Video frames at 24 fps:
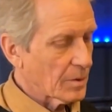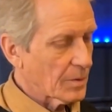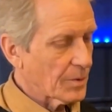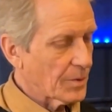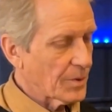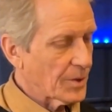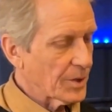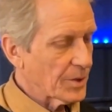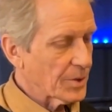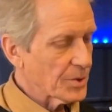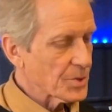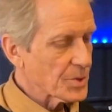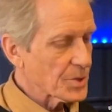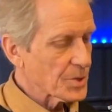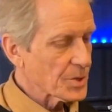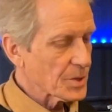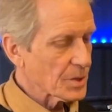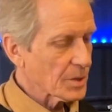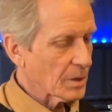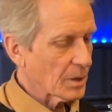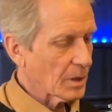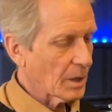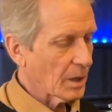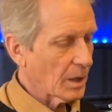
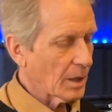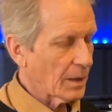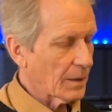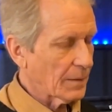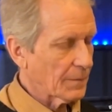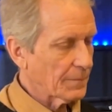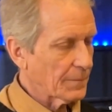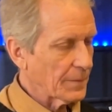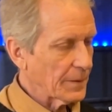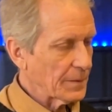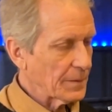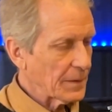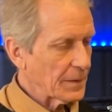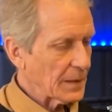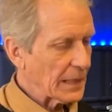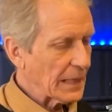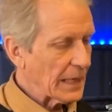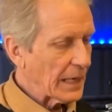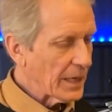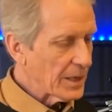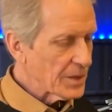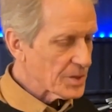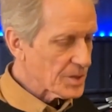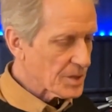There's in the
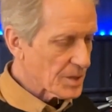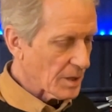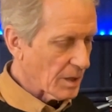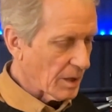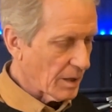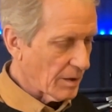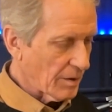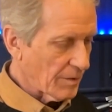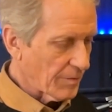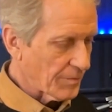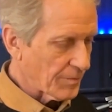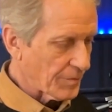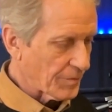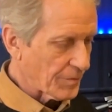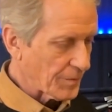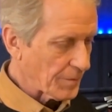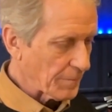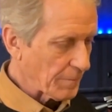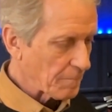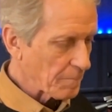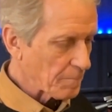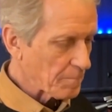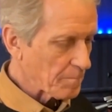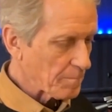case
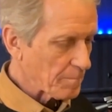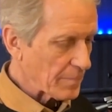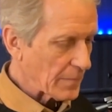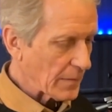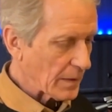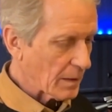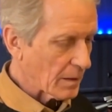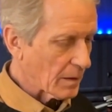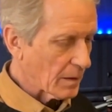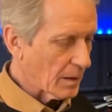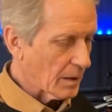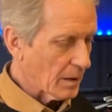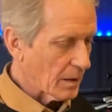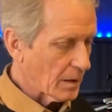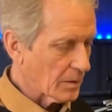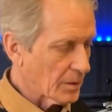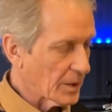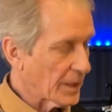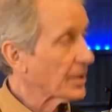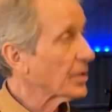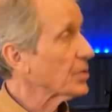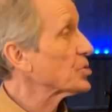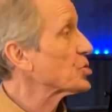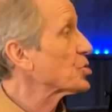of
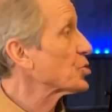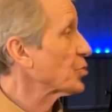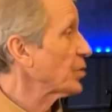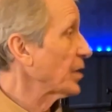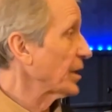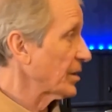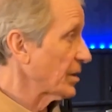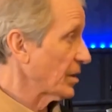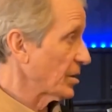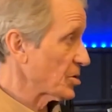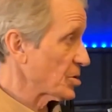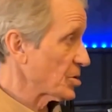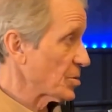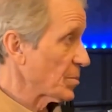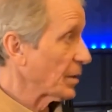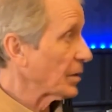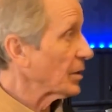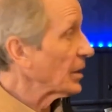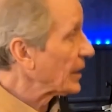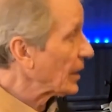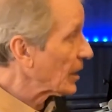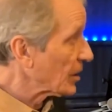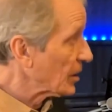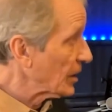like a stringed
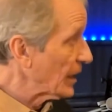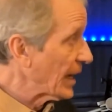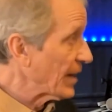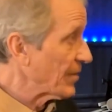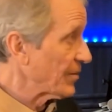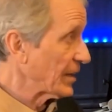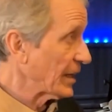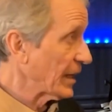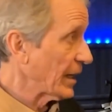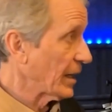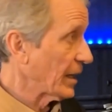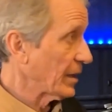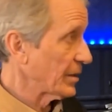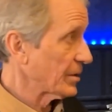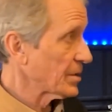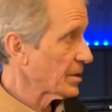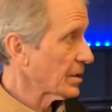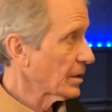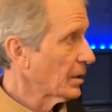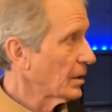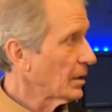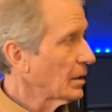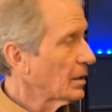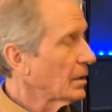instrument, like a clavinet.
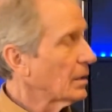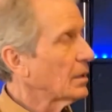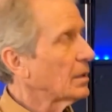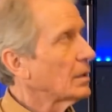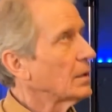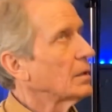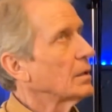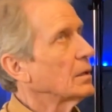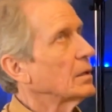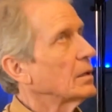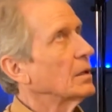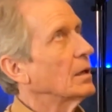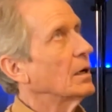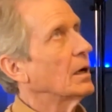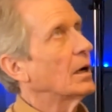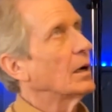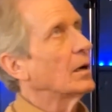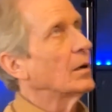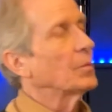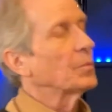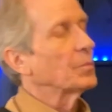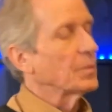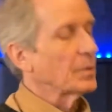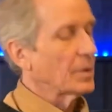
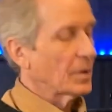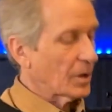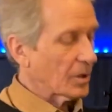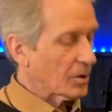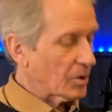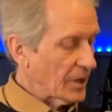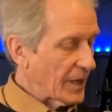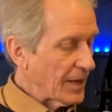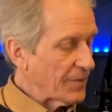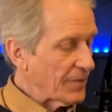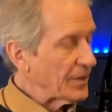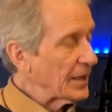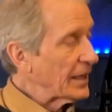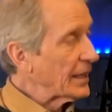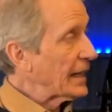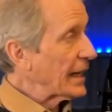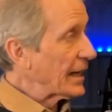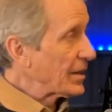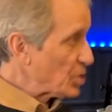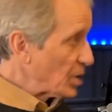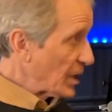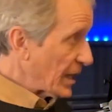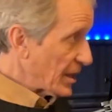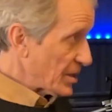A clavinet
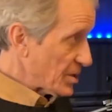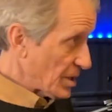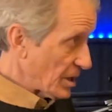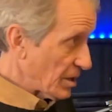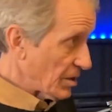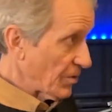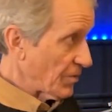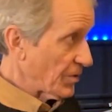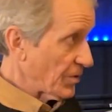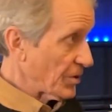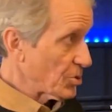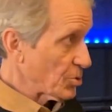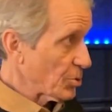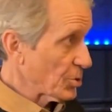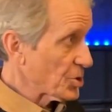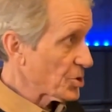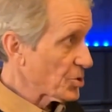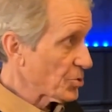actually has individual